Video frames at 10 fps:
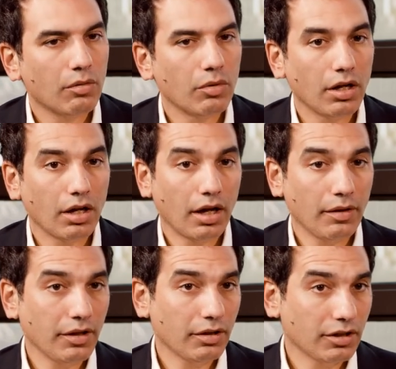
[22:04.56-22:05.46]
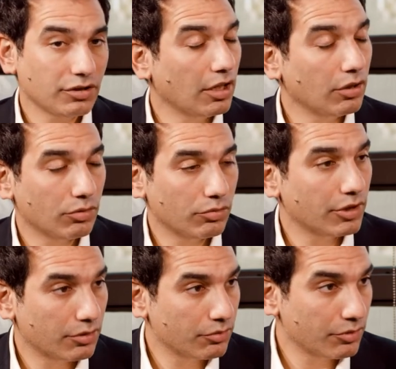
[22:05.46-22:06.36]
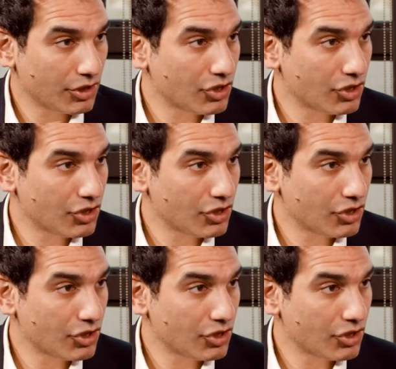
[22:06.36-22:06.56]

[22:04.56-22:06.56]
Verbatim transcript: Well, I think at uh, Tullow, we, we,